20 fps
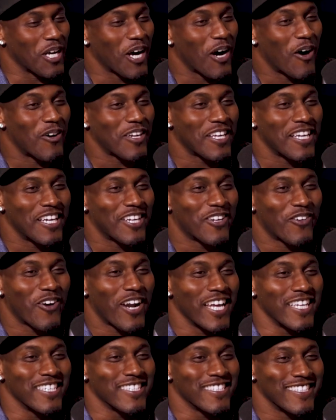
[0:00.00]
We all get
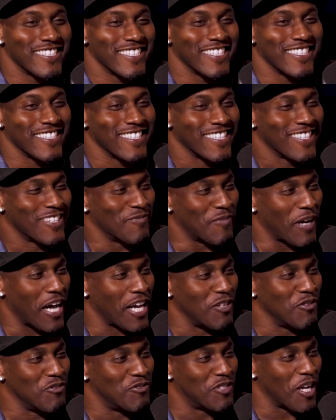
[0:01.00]
grace
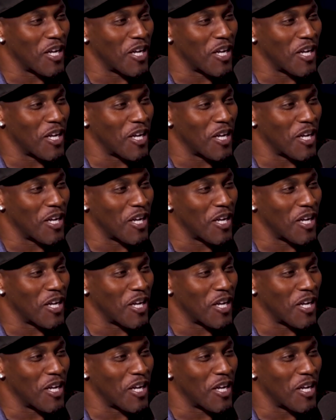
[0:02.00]
by you